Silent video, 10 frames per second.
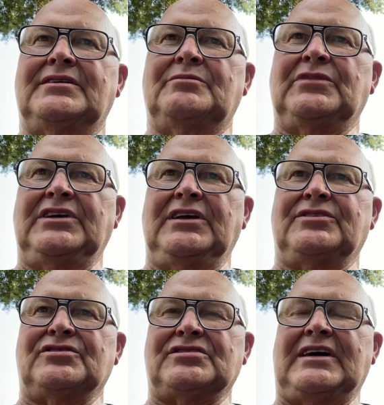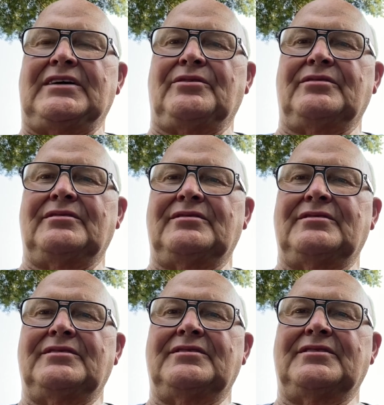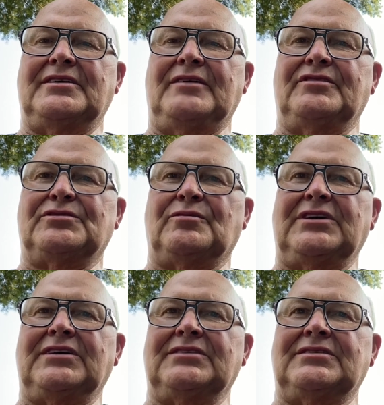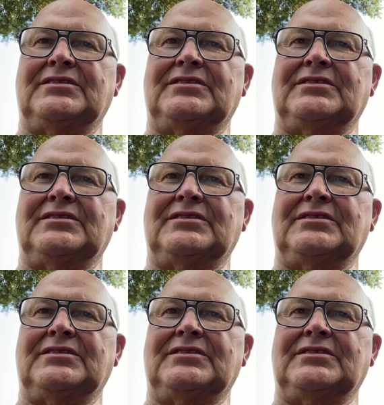beneath the shadow of his wings.